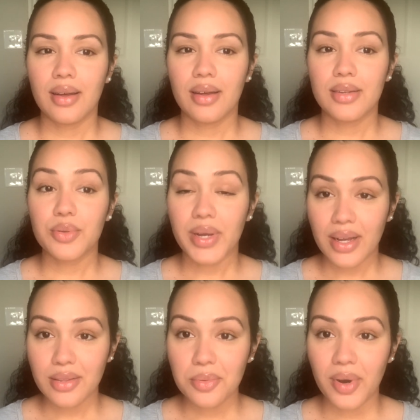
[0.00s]
So I
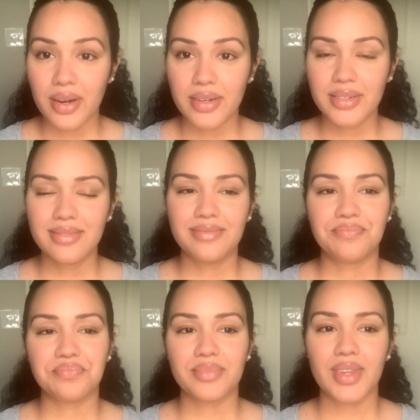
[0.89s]
got the water.
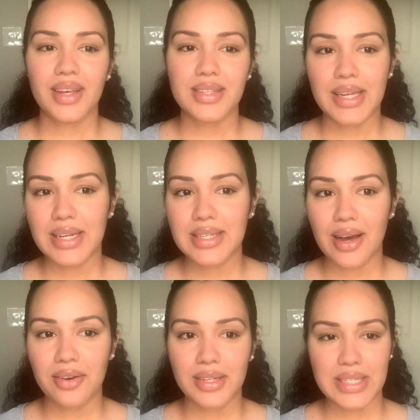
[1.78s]
I set it
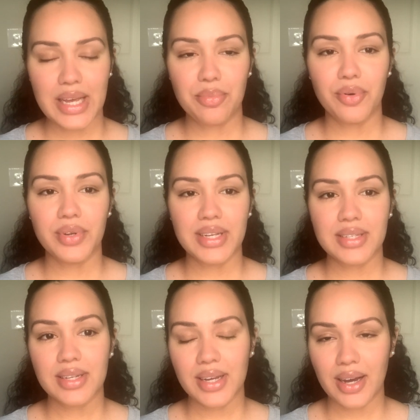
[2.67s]
down on the table next
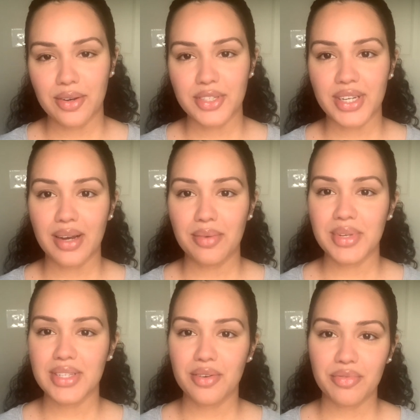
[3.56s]
to the couch. I got
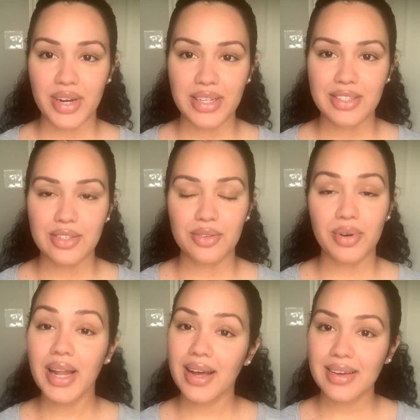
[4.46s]
myself ready to
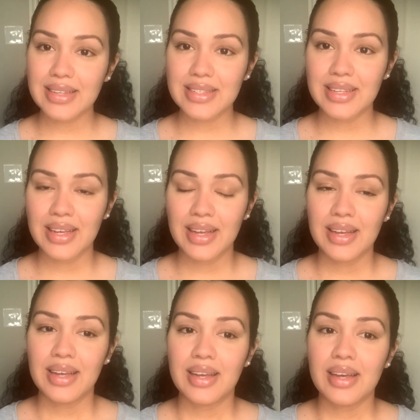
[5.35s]
relax.
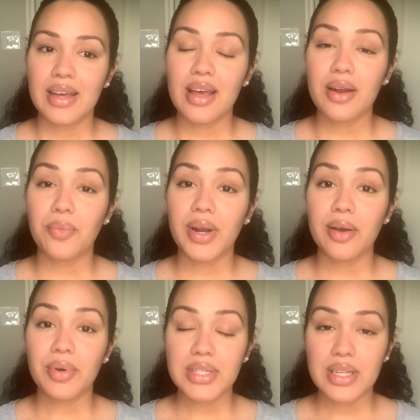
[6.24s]
And when I
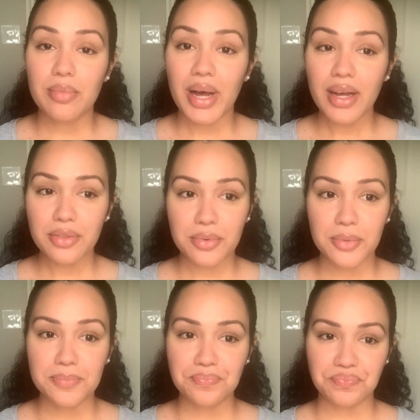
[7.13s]
went to the
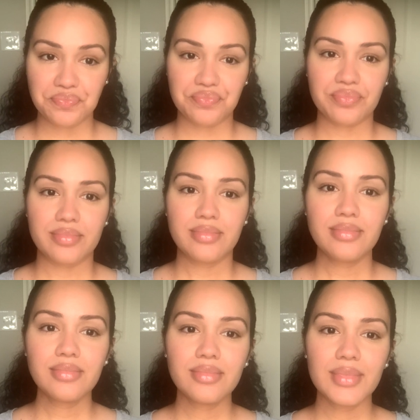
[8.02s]
bathroom,
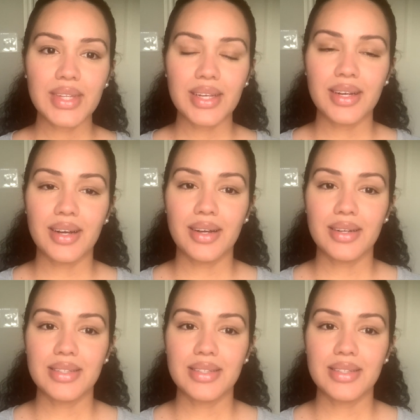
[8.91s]
uh,